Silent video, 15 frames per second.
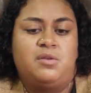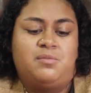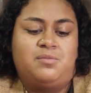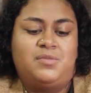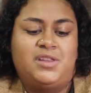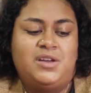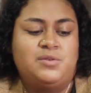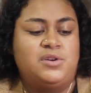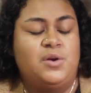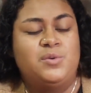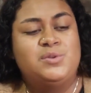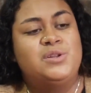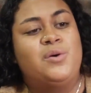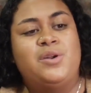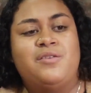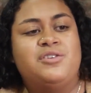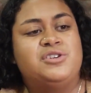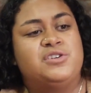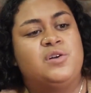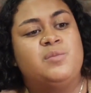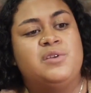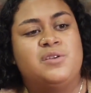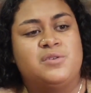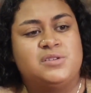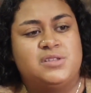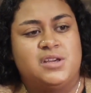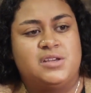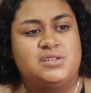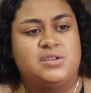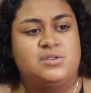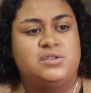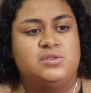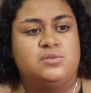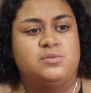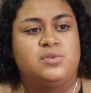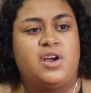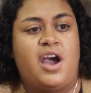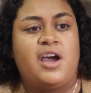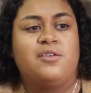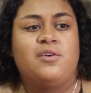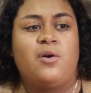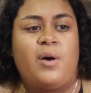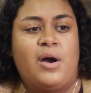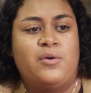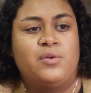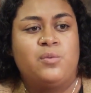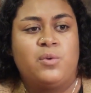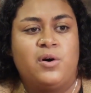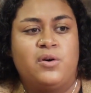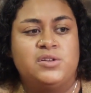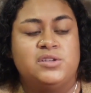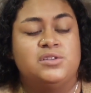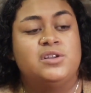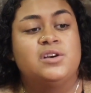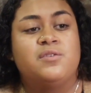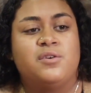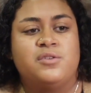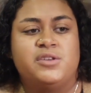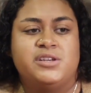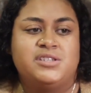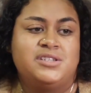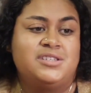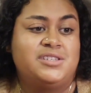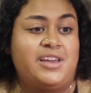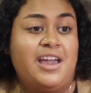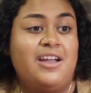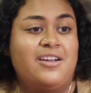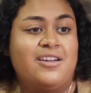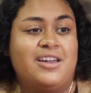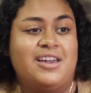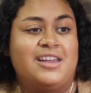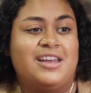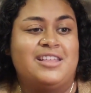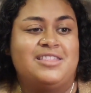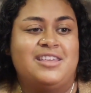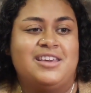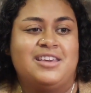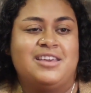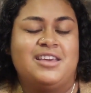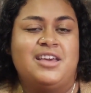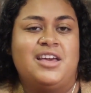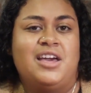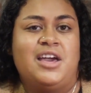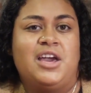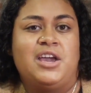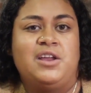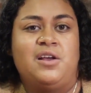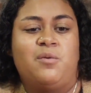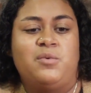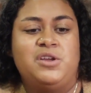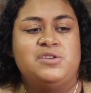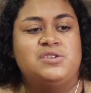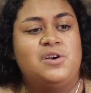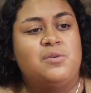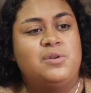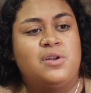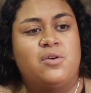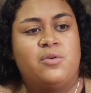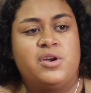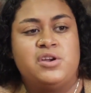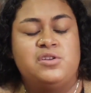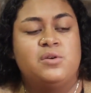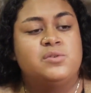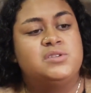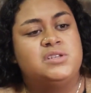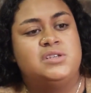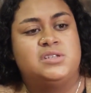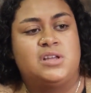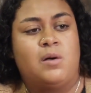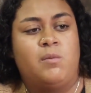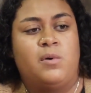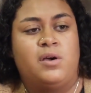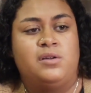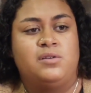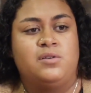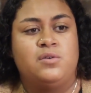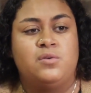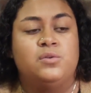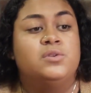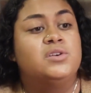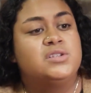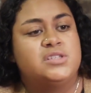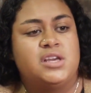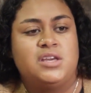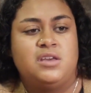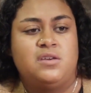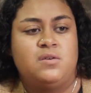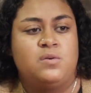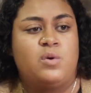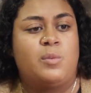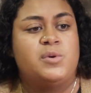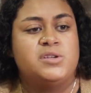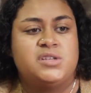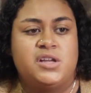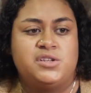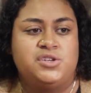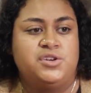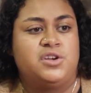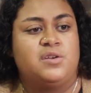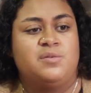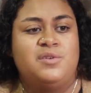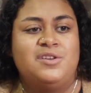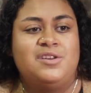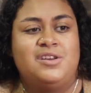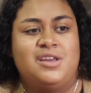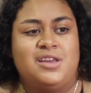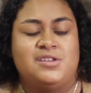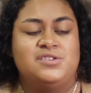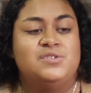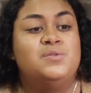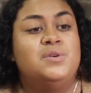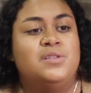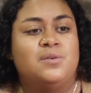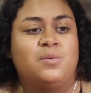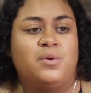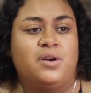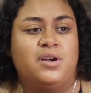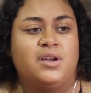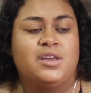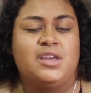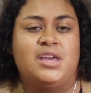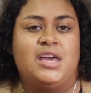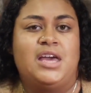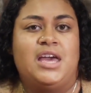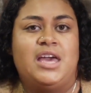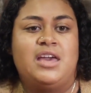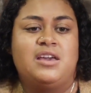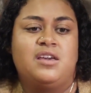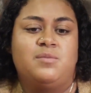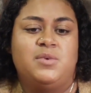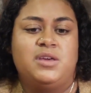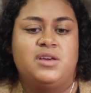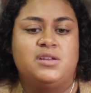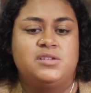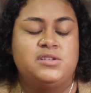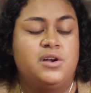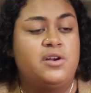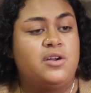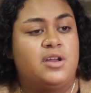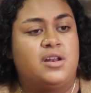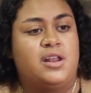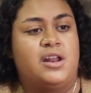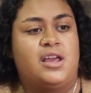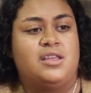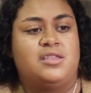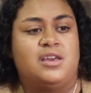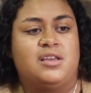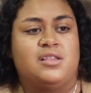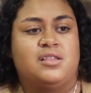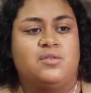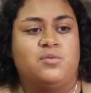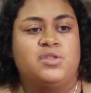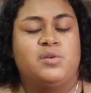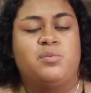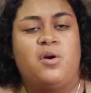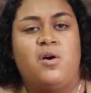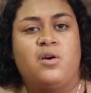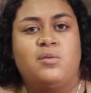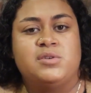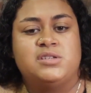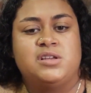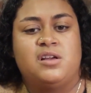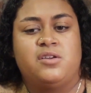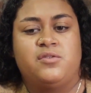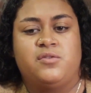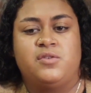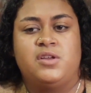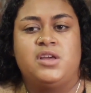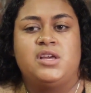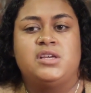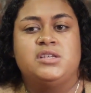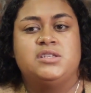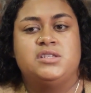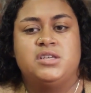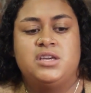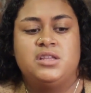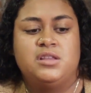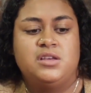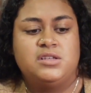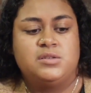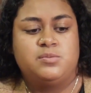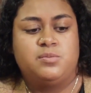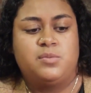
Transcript: no one ever showed me those things. So to kind of go out in the world and look for the things, it's scary. And I think, when you don't know or you don't see someone who looks like you, represents your community doing the work, it could be a deterrent. And I think with the program itself, seeing these